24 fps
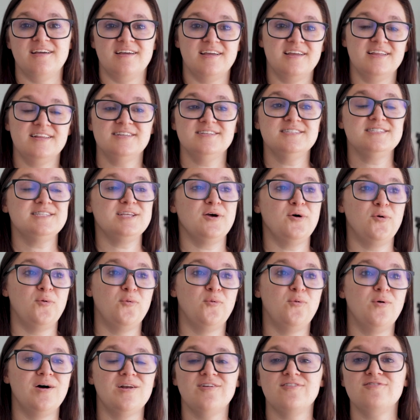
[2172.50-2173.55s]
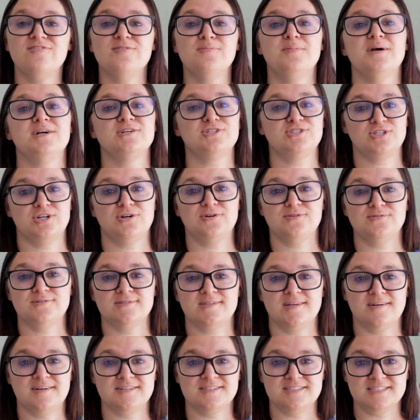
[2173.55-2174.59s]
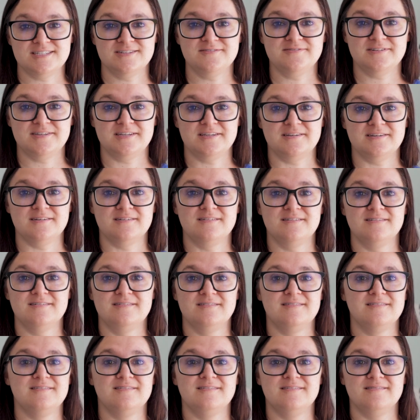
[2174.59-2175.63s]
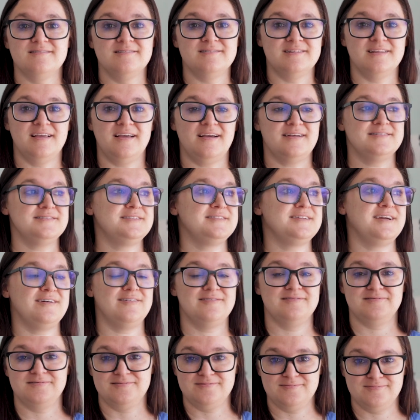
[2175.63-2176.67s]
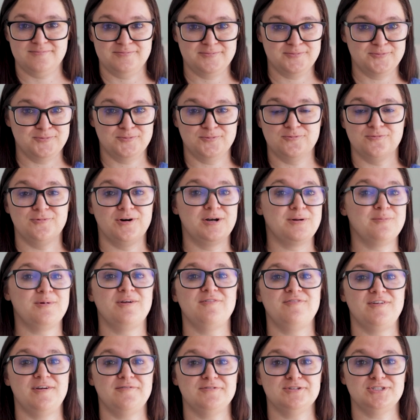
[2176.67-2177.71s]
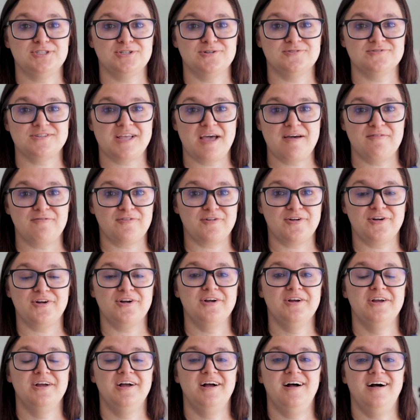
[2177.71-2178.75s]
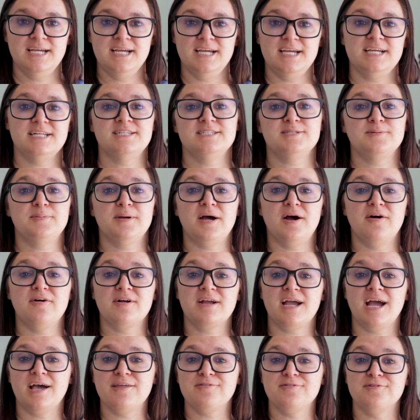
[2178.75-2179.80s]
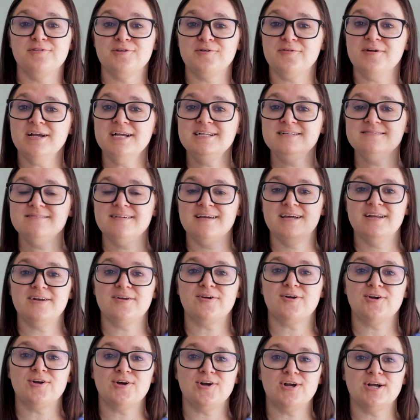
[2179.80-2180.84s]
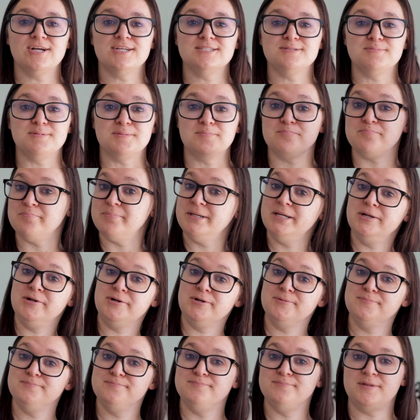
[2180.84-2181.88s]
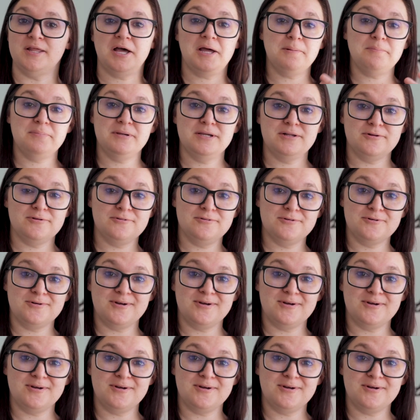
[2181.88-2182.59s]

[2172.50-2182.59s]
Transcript: It is one of the best shows on TV, hands down. One of my favorite shows ever. It is about Catherine the Great and her husband Peter, not Peter the